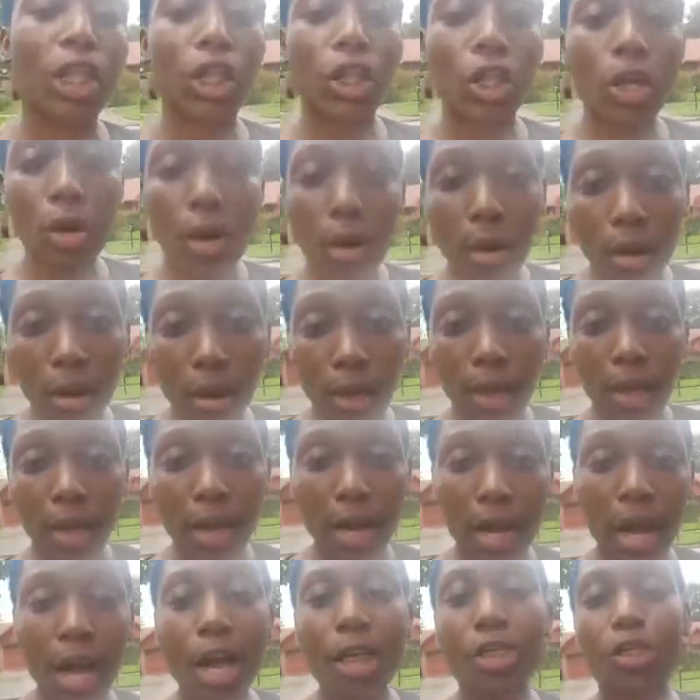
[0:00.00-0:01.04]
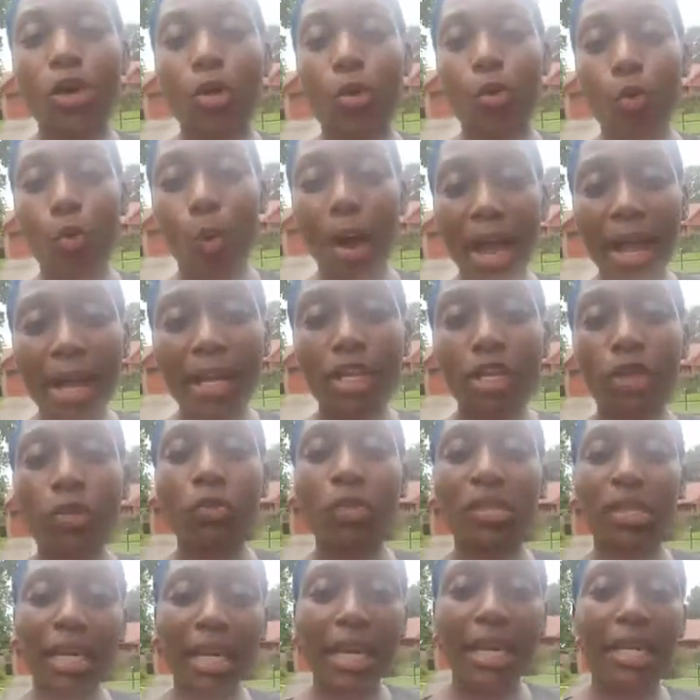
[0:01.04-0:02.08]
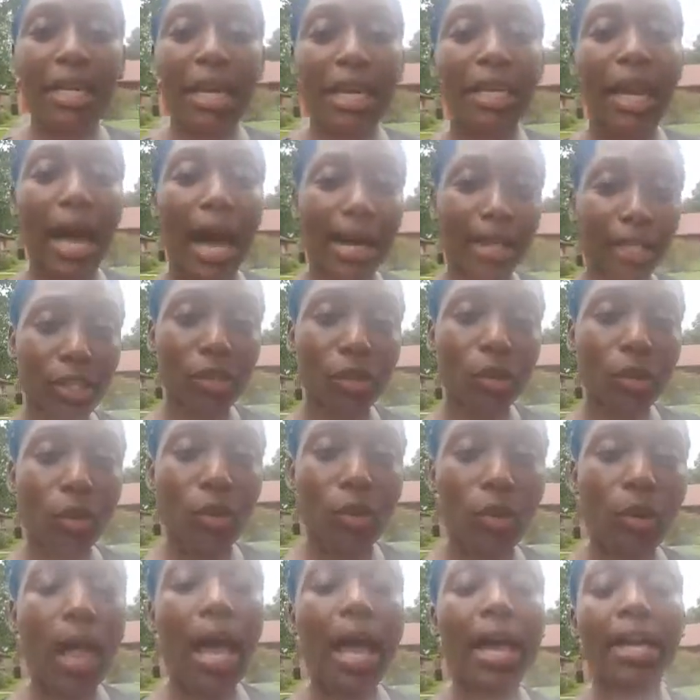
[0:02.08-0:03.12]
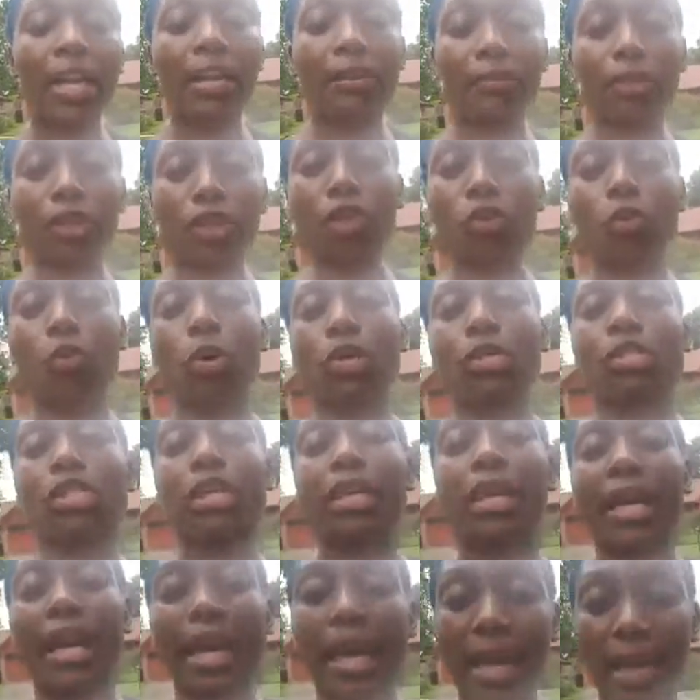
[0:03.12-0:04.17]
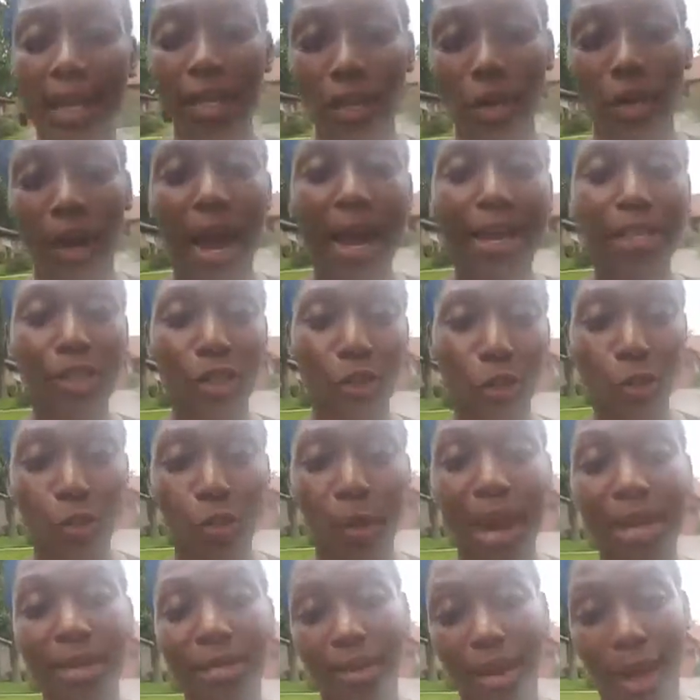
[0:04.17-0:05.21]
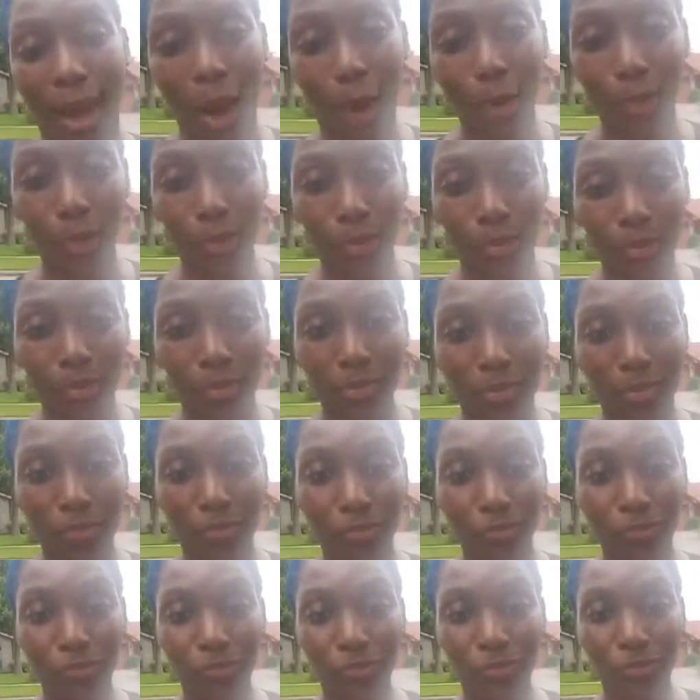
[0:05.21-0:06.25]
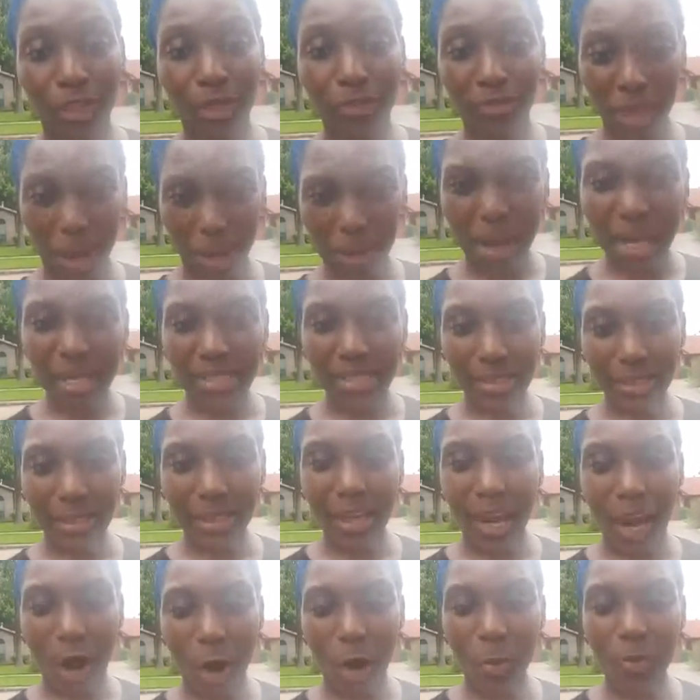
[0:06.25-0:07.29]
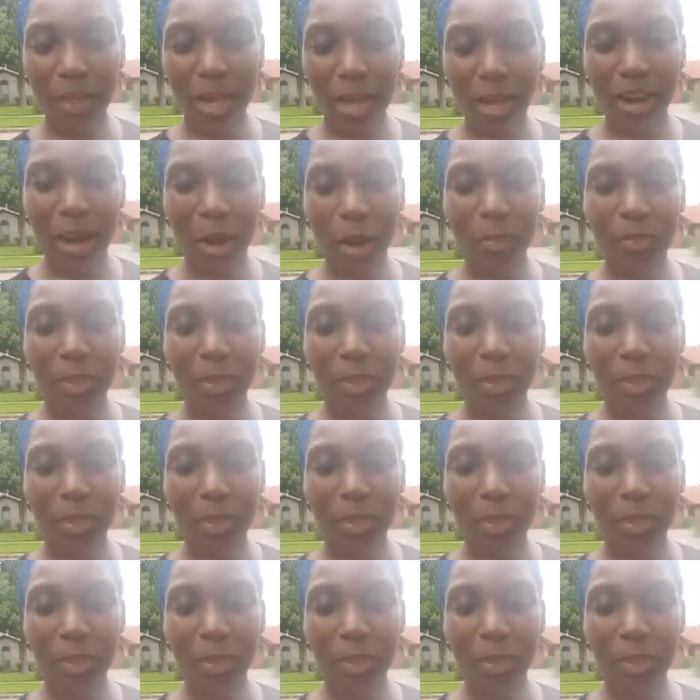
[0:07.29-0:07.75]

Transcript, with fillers: look the way you did in high school if you were to hit your high school weight now that makes any i hope that i